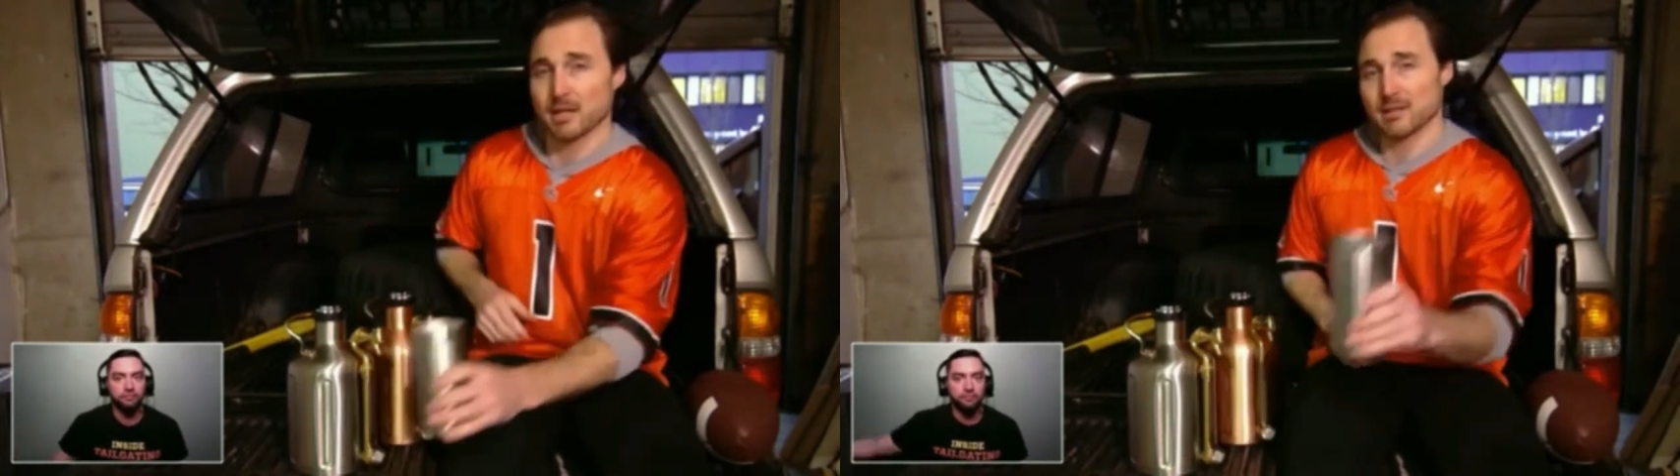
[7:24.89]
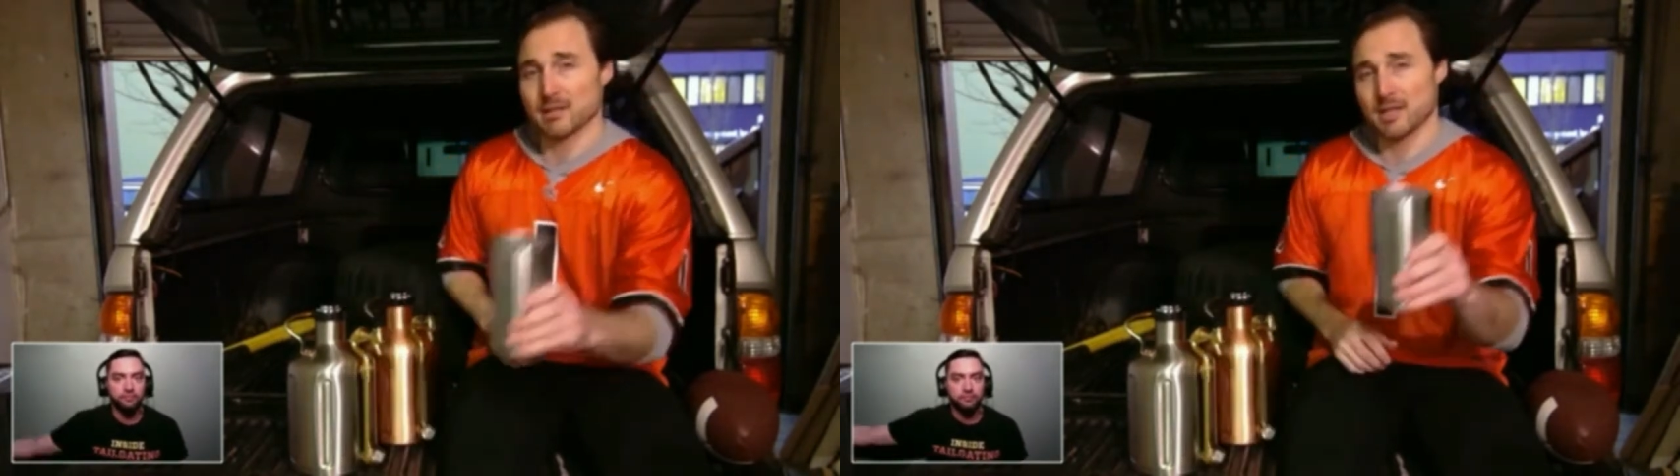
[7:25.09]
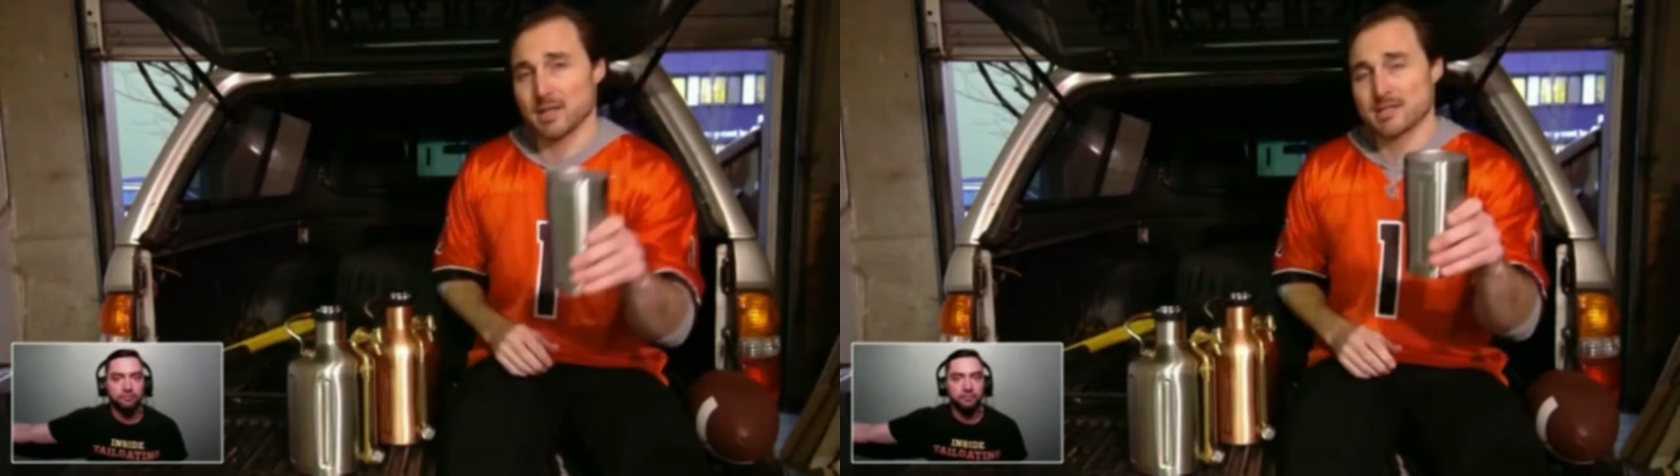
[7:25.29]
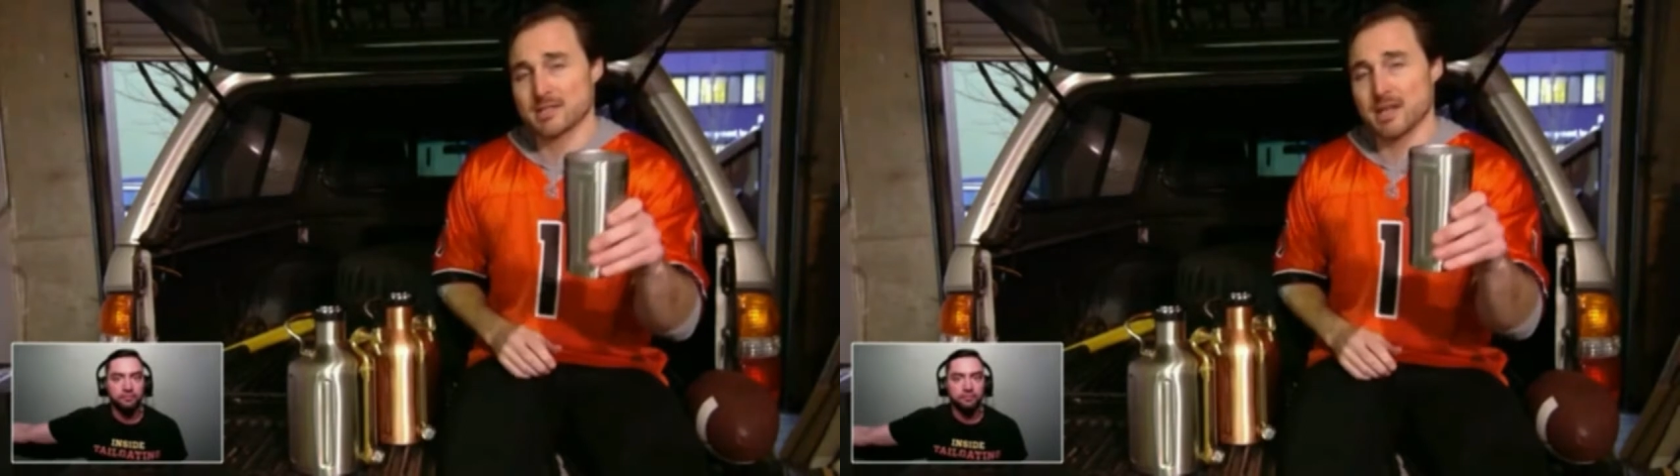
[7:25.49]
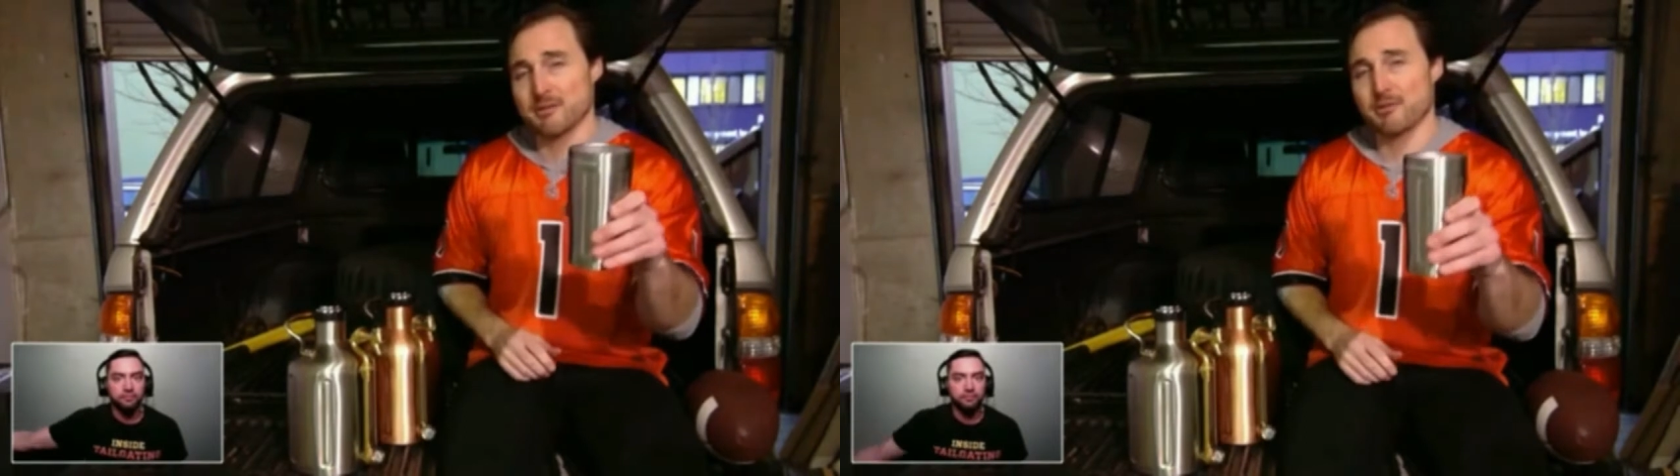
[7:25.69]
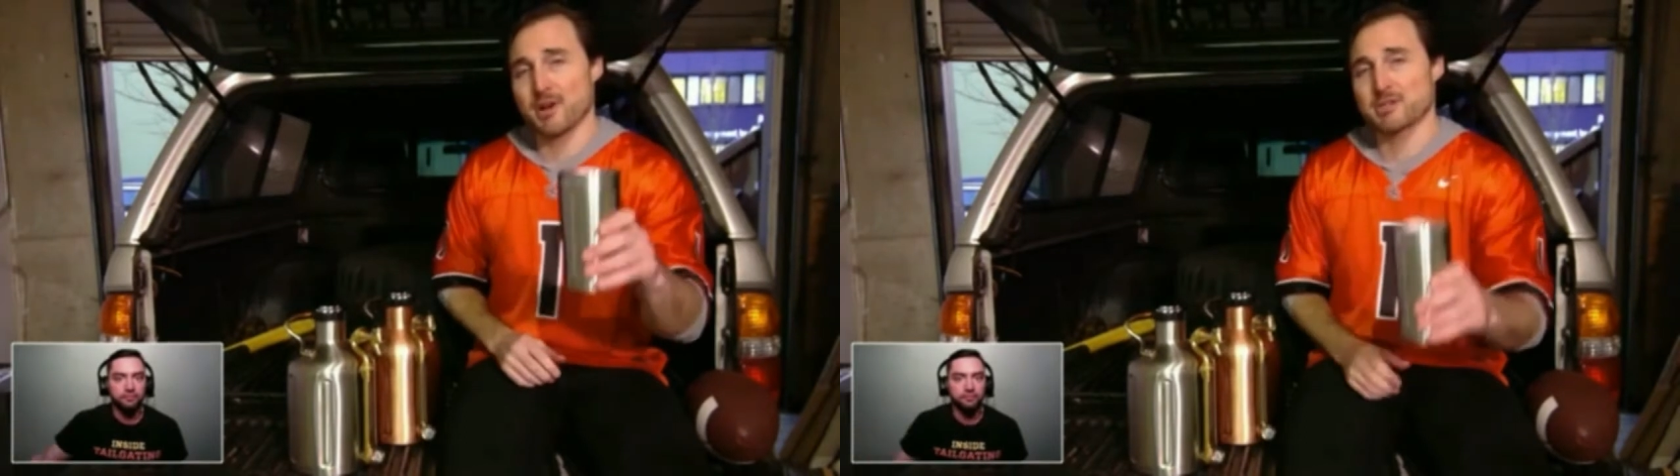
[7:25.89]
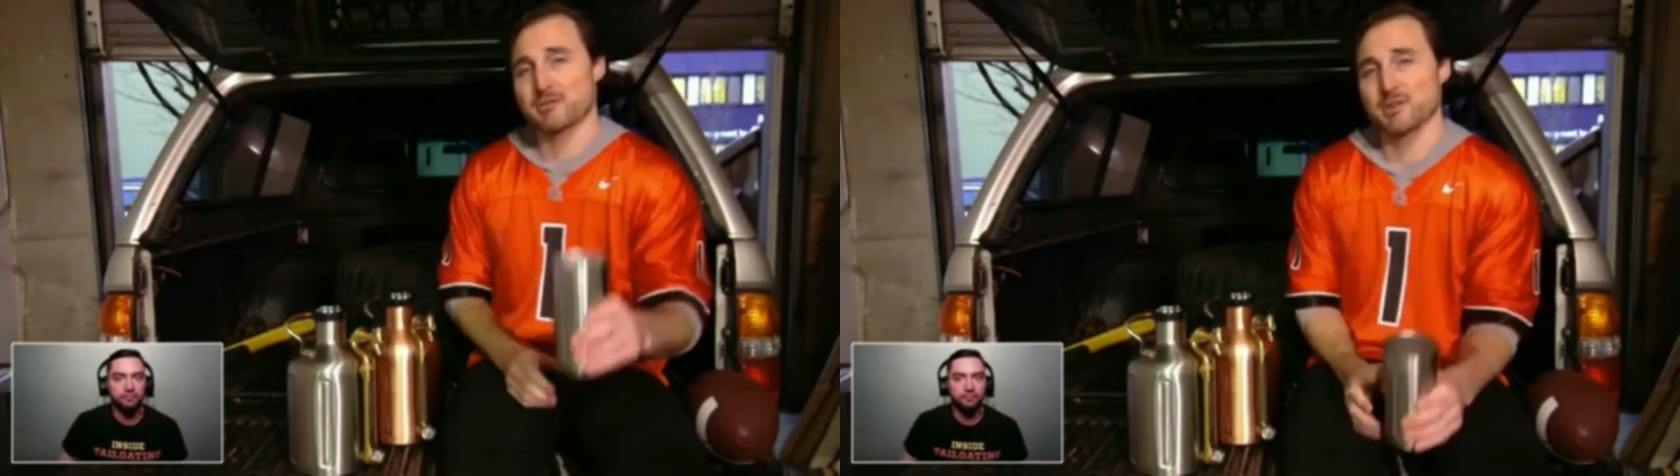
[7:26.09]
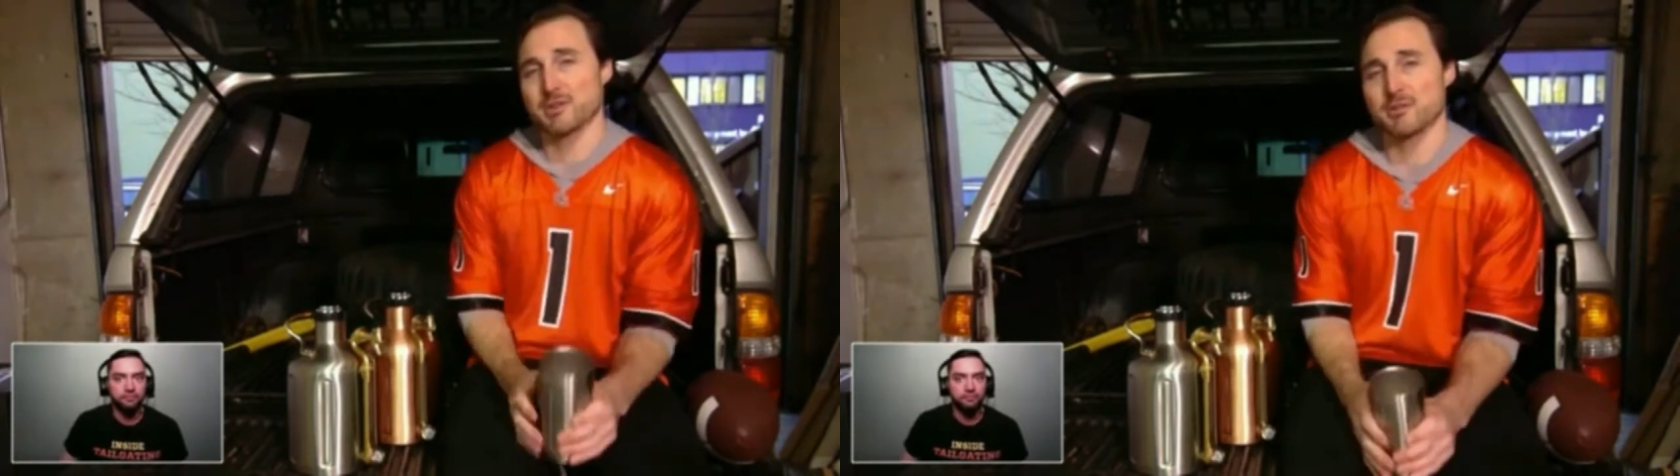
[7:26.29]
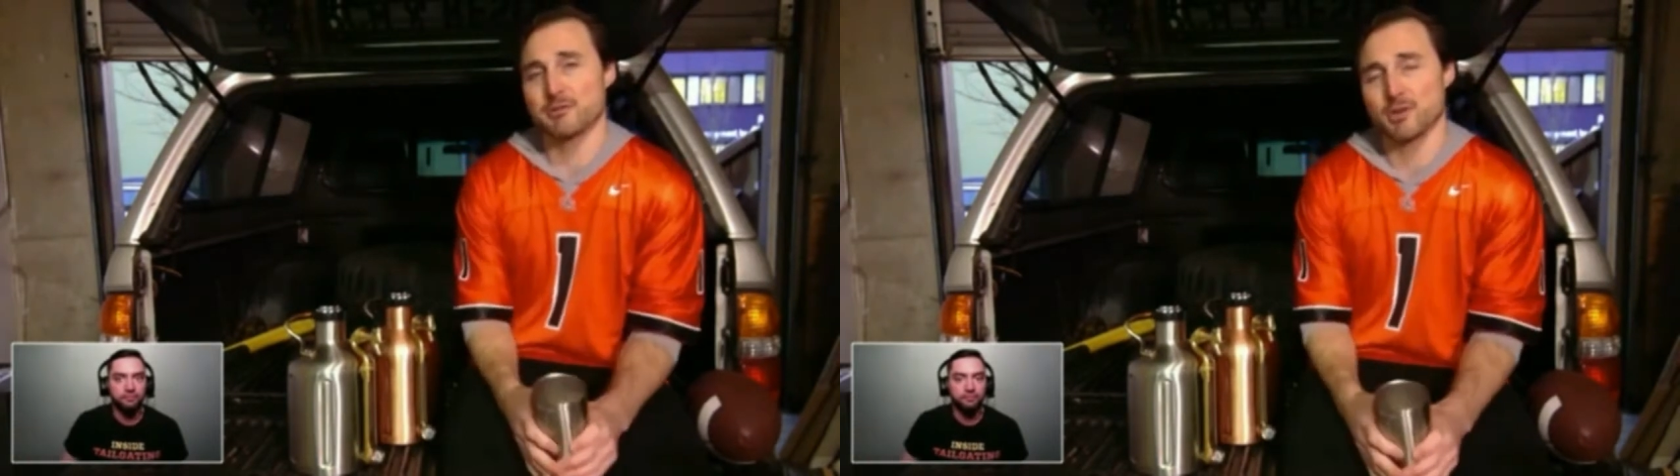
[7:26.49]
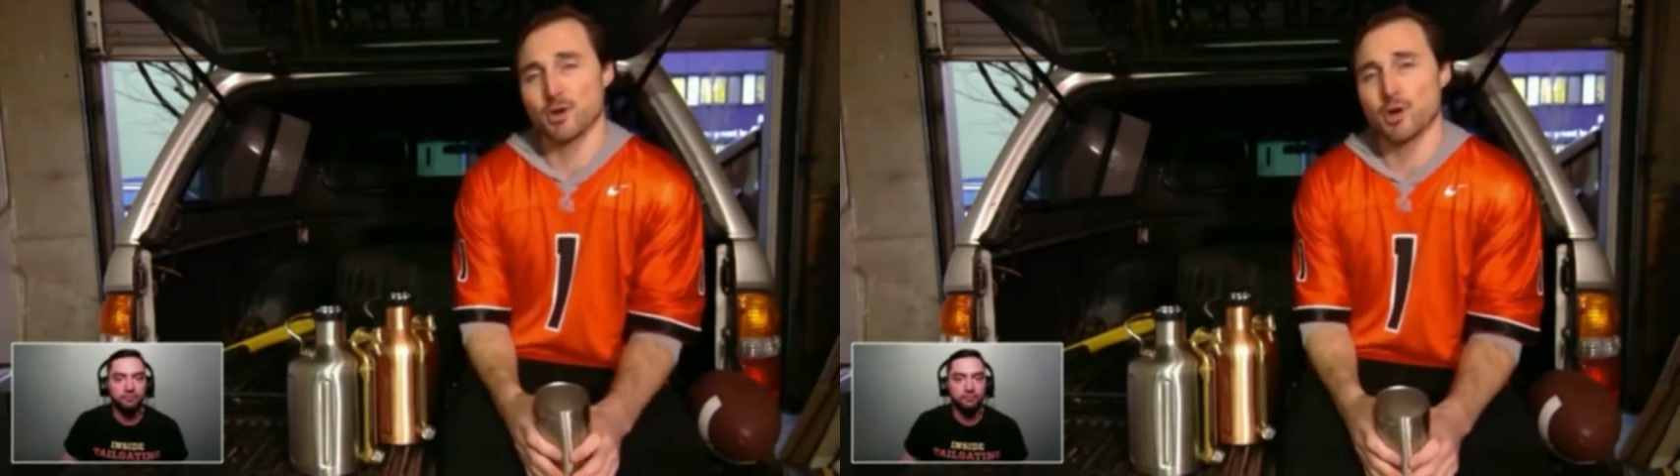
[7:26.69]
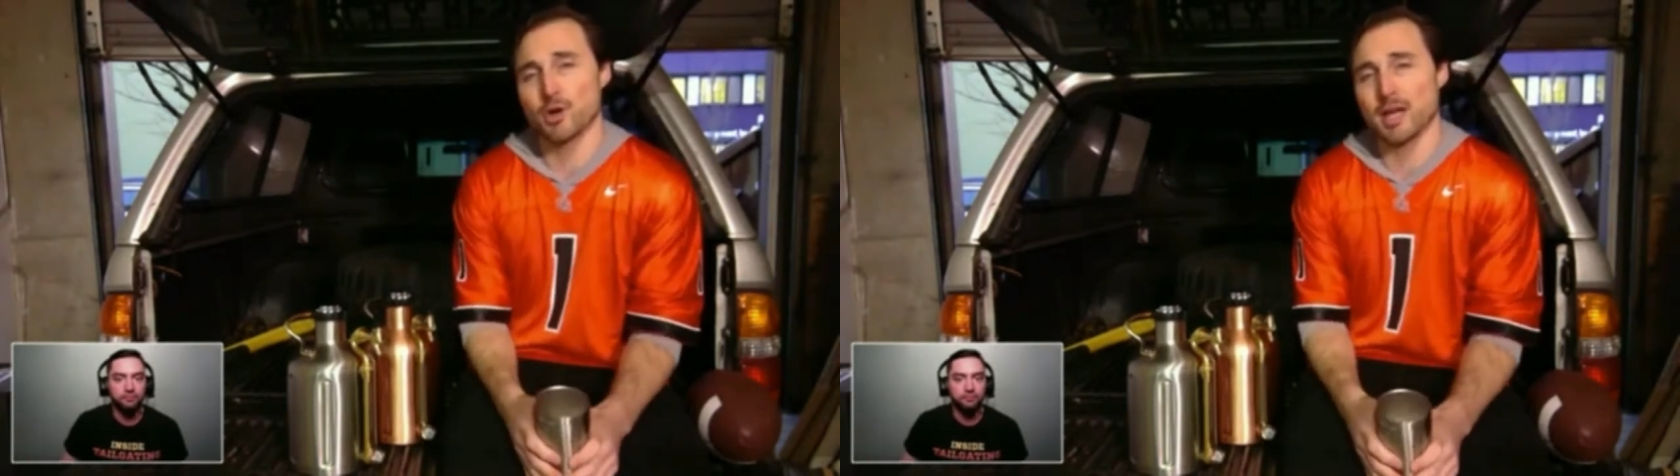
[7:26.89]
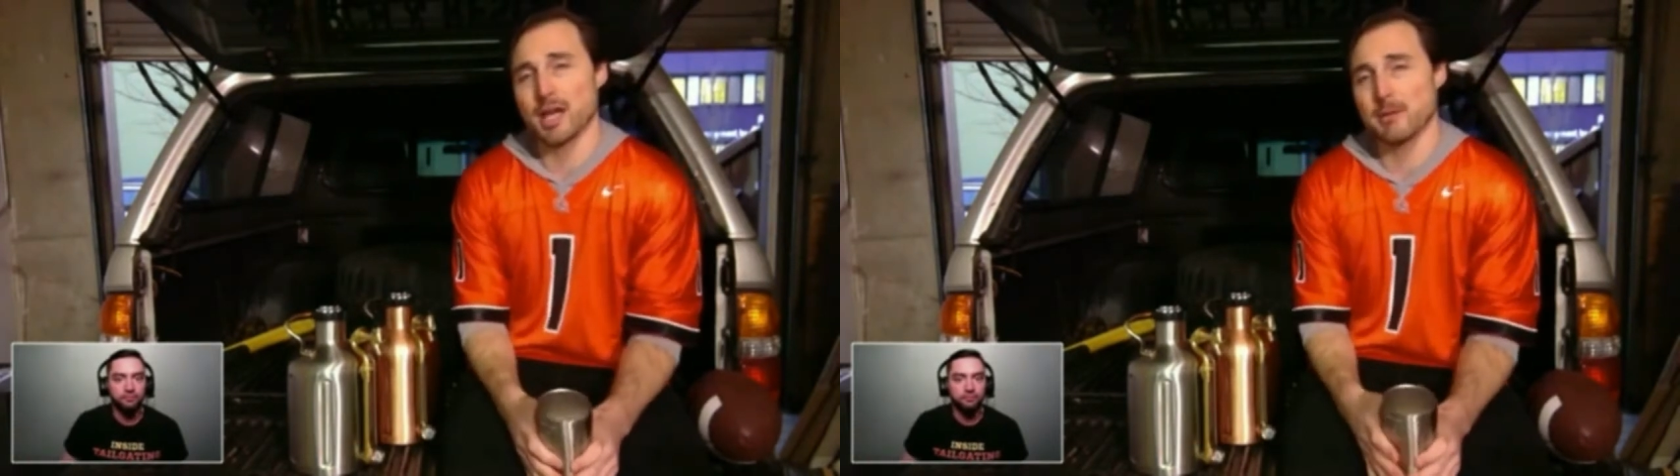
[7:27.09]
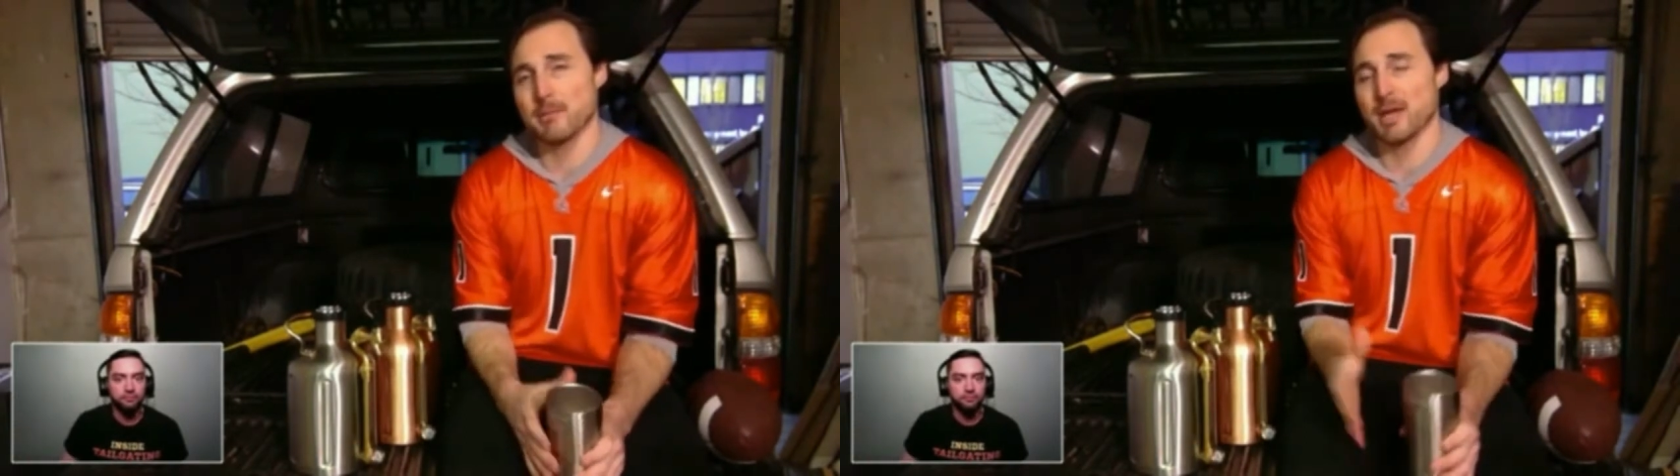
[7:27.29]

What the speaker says: it'll stay fresh for the whole game.